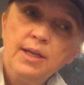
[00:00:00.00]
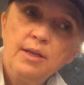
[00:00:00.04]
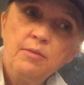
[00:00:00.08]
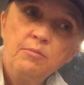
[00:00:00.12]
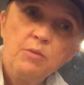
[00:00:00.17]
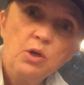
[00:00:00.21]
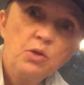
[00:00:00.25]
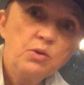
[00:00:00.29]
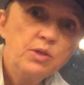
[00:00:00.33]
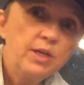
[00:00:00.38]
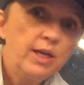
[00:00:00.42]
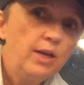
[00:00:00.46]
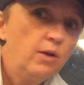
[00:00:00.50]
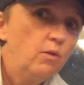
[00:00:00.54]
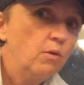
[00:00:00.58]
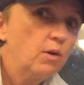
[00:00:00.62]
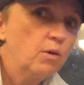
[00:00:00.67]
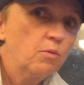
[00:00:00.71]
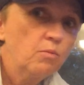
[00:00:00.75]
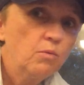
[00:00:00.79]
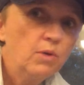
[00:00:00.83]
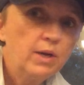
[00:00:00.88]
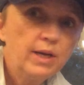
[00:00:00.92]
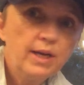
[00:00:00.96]
motel
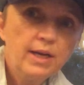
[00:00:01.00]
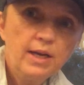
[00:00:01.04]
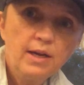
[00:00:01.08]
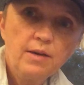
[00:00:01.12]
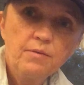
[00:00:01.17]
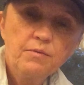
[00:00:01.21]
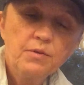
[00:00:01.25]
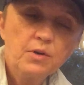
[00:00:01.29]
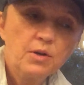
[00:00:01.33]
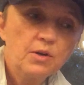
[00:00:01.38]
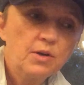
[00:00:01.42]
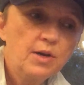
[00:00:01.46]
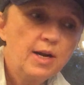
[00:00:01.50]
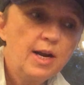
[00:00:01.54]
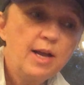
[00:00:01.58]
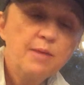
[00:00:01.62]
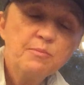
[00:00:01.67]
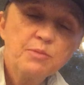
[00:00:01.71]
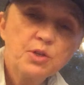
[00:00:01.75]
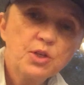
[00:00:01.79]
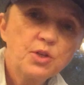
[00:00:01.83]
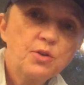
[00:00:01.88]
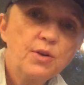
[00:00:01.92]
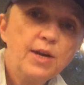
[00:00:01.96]
or whatever and
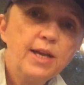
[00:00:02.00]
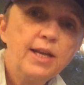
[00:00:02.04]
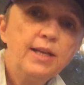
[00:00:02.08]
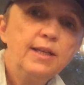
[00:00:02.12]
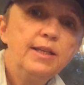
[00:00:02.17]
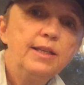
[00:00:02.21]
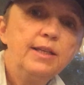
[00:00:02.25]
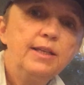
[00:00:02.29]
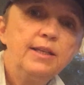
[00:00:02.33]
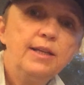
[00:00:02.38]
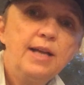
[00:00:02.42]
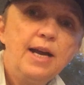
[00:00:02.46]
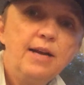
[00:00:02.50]
I'm stranded,